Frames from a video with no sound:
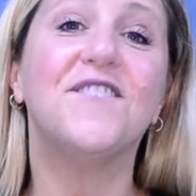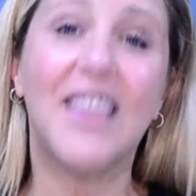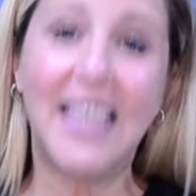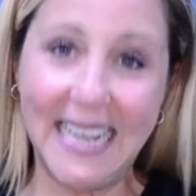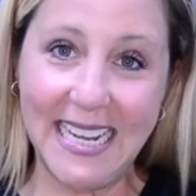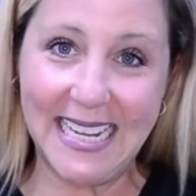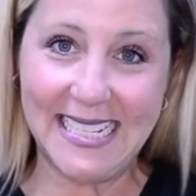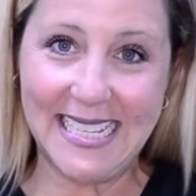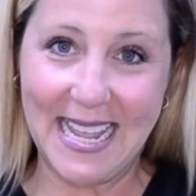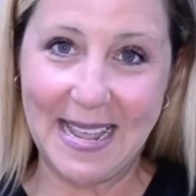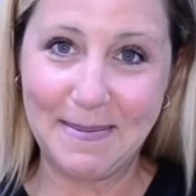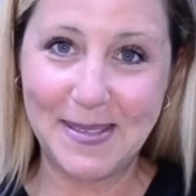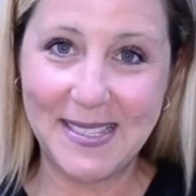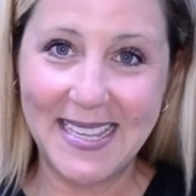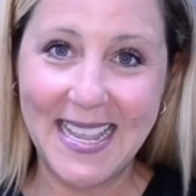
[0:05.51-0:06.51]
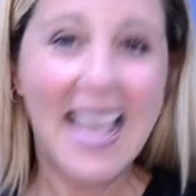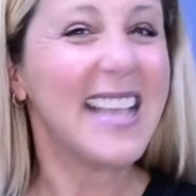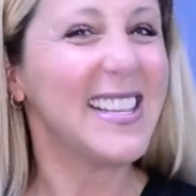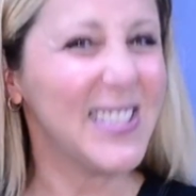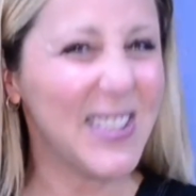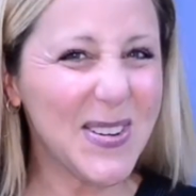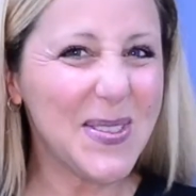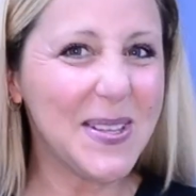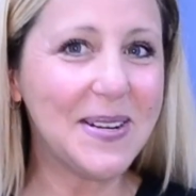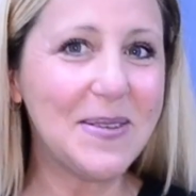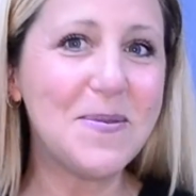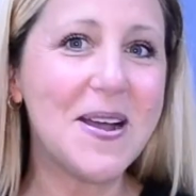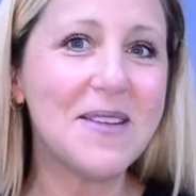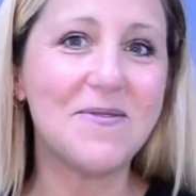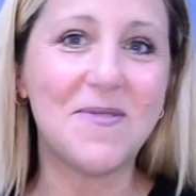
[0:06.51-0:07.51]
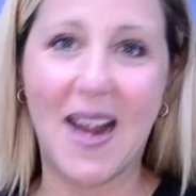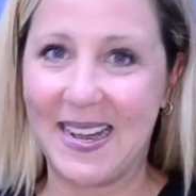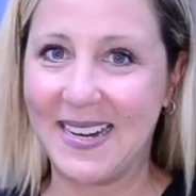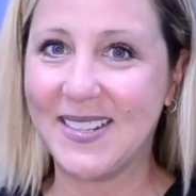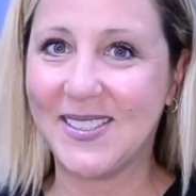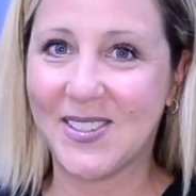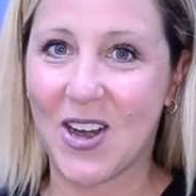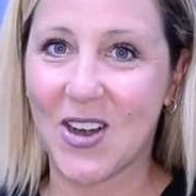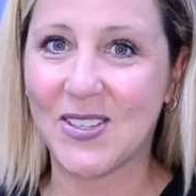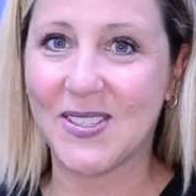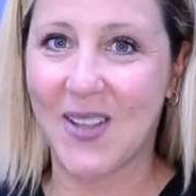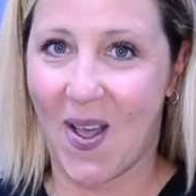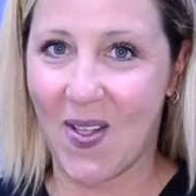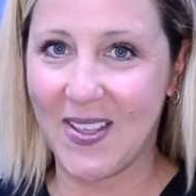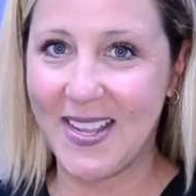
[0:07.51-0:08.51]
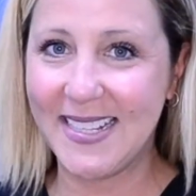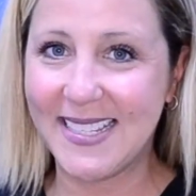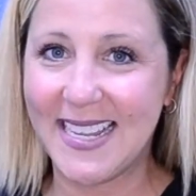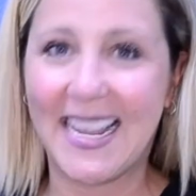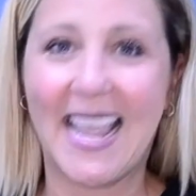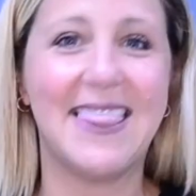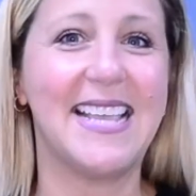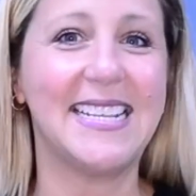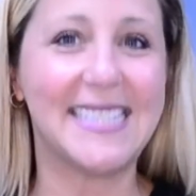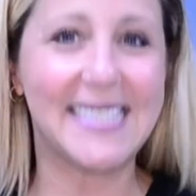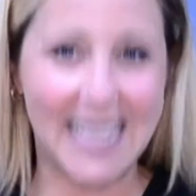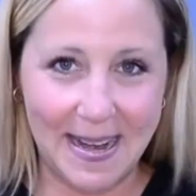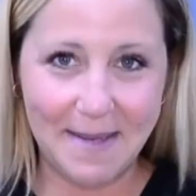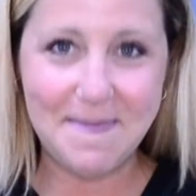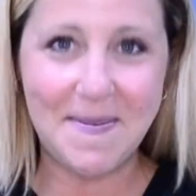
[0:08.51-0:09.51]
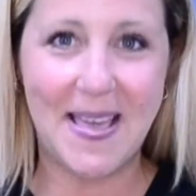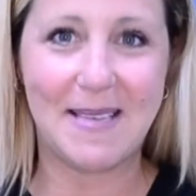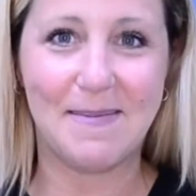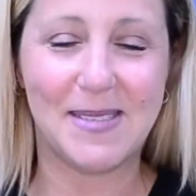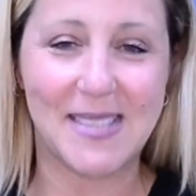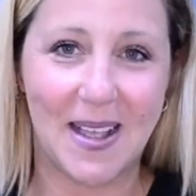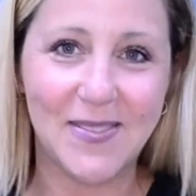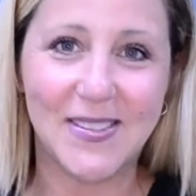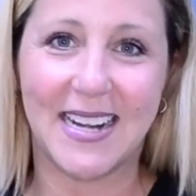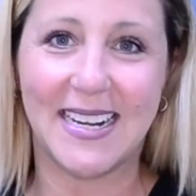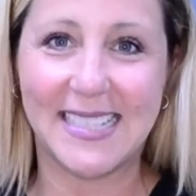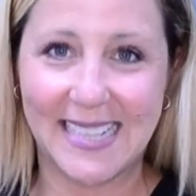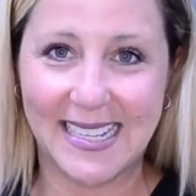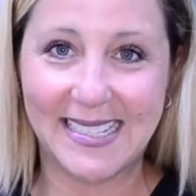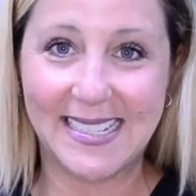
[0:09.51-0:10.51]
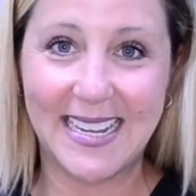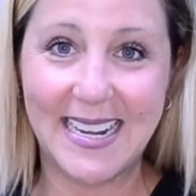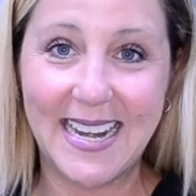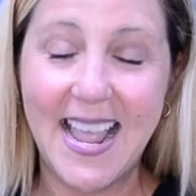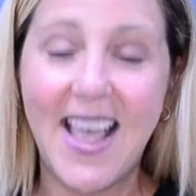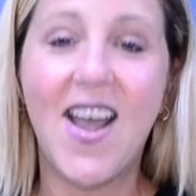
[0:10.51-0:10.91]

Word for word: feeding tips. Is your little one ready to start solids? Can they sit up by themselves unassisted?